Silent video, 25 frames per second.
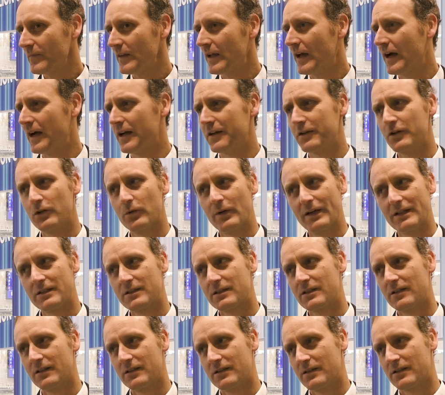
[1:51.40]

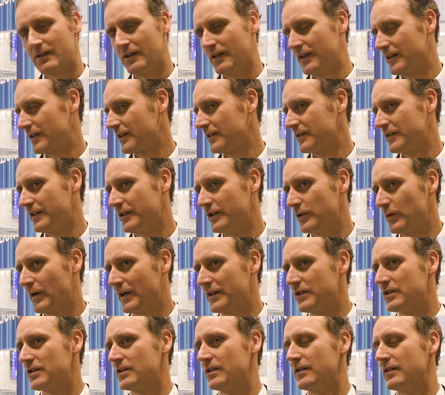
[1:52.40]
US is the
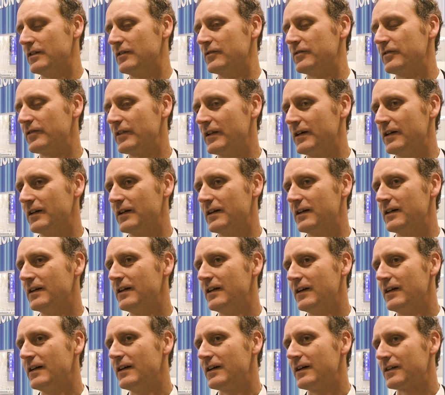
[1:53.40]
continuation of the
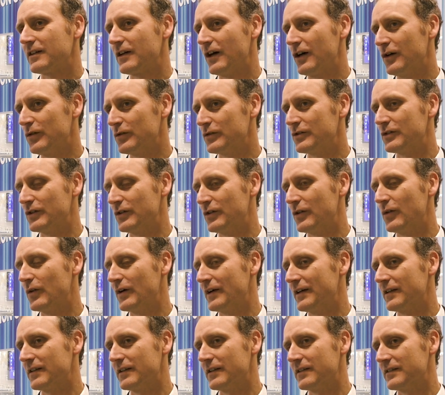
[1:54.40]
coal to
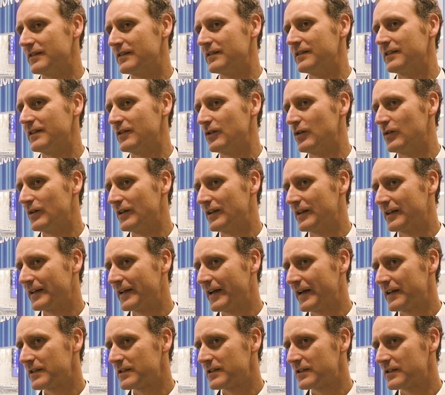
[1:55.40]
oil and
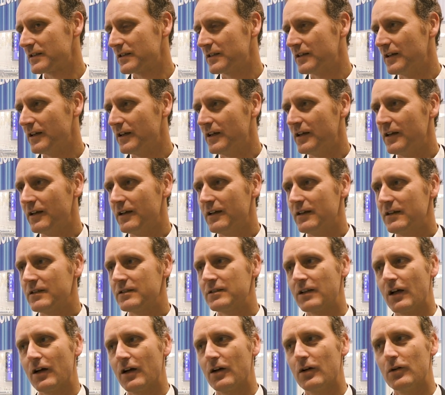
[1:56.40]
gas.
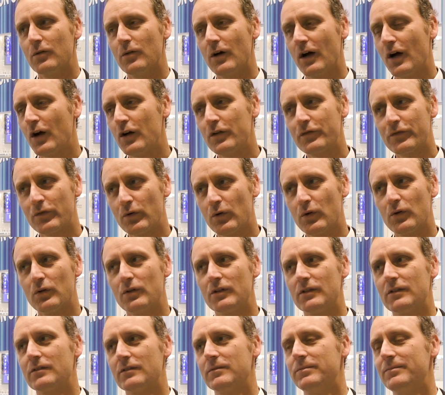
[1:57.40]
So
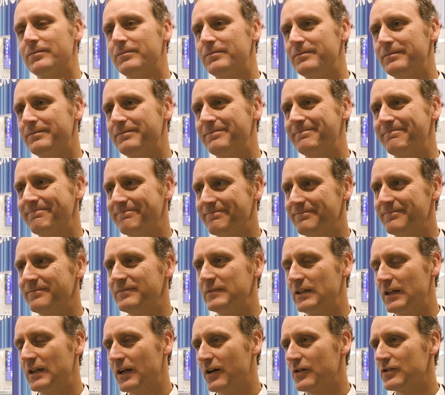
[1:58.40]
overall,
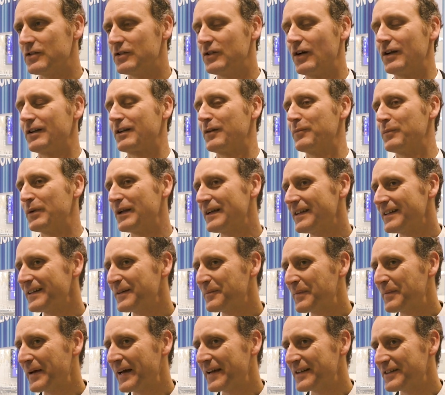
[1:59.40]
you know, it's not completely
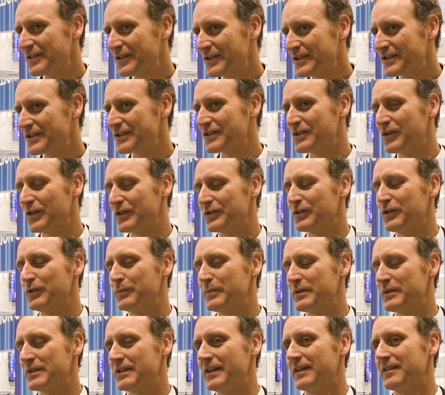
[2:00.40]
bad news. It's not
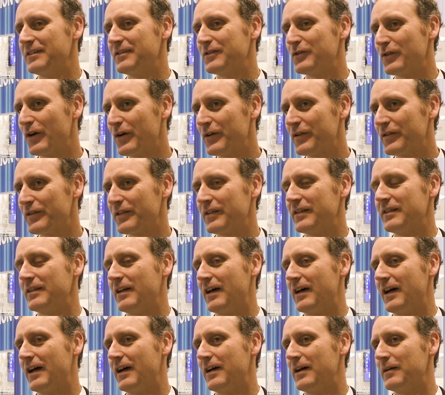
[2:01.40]
2% growth,
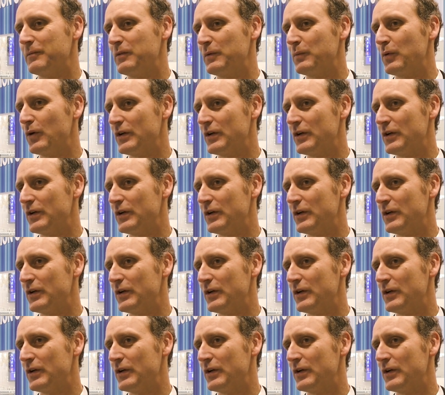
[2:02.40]
but